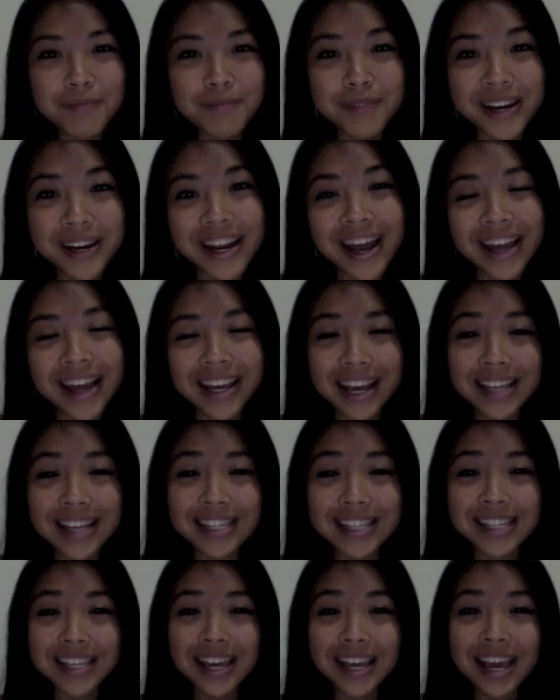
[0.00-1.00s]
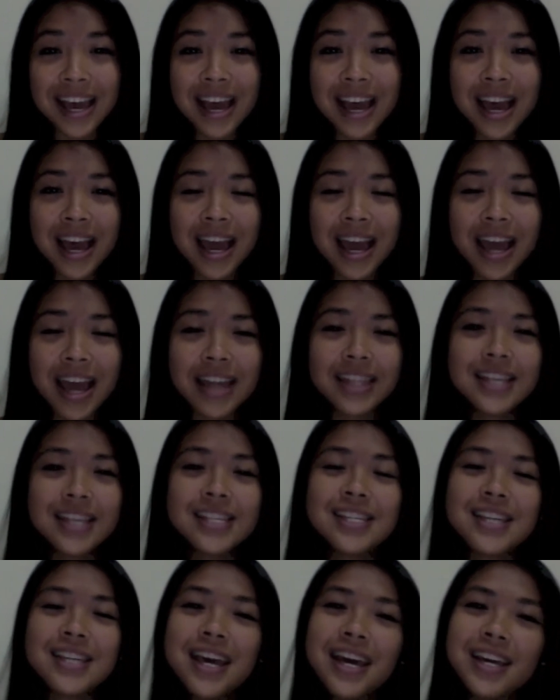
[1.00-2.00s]
But I guess in
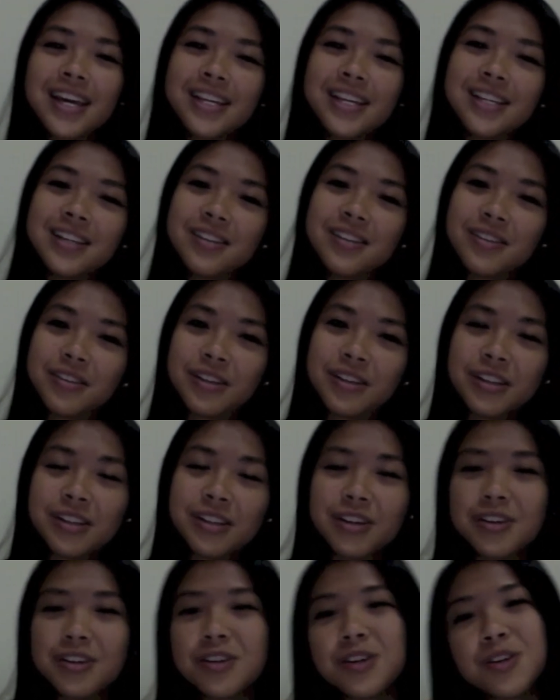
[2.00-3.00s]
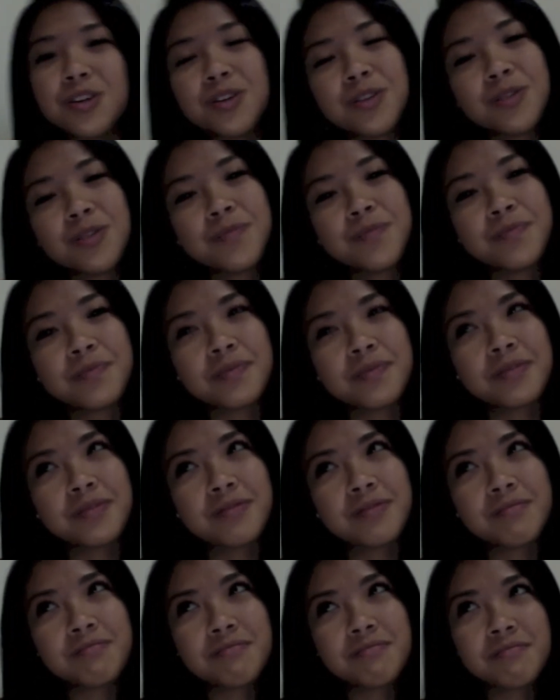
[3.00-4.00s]
this case, you know, there's no
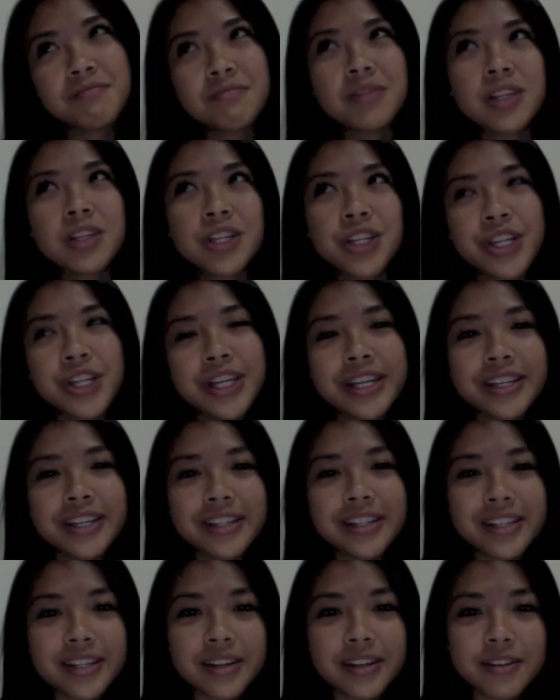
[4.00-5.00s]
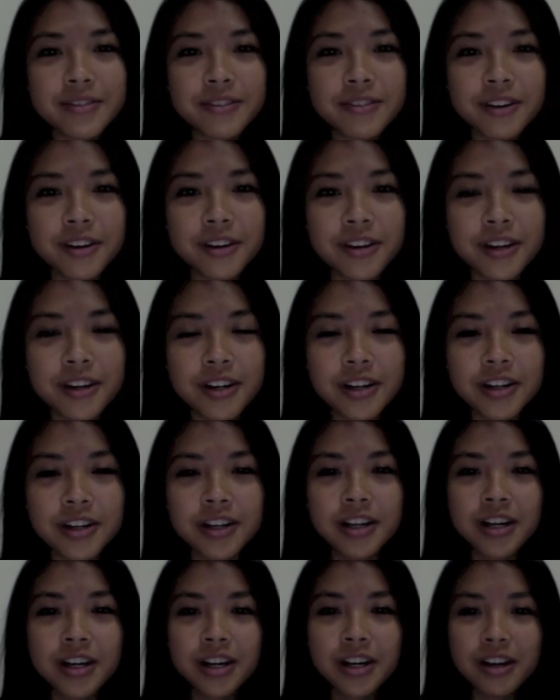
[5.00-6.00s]
cheat for
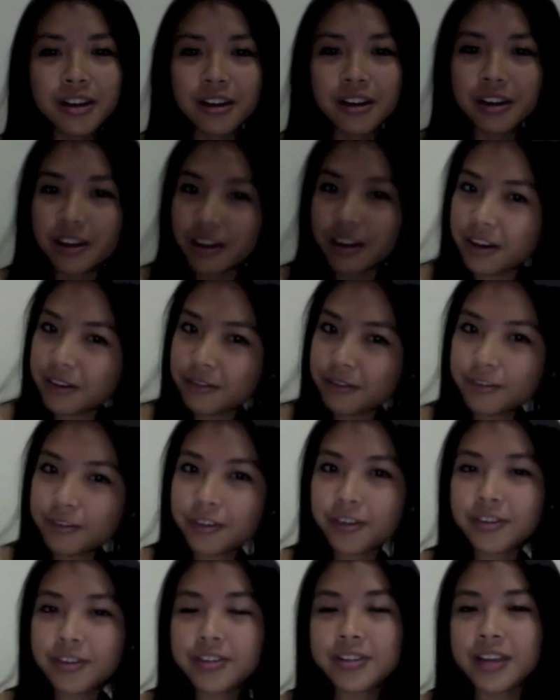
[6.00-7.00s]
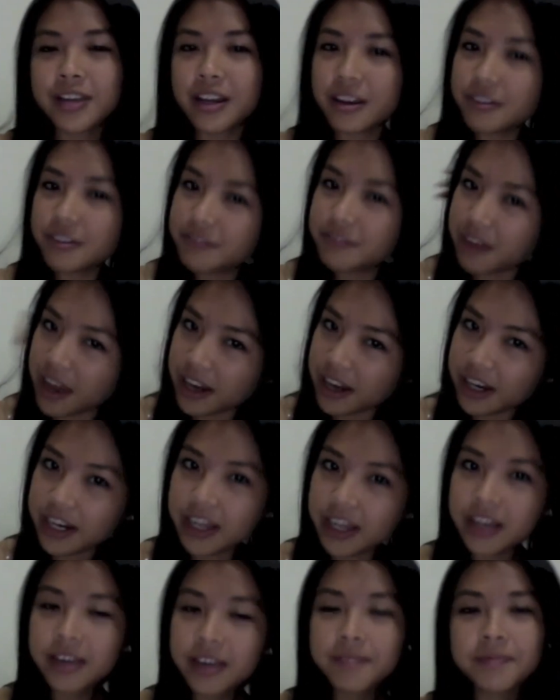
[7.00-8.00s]
sake of
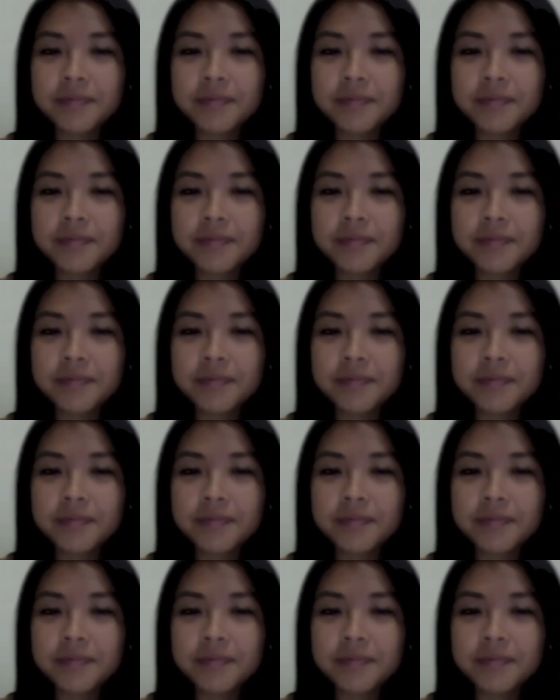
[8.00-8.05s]
vanity.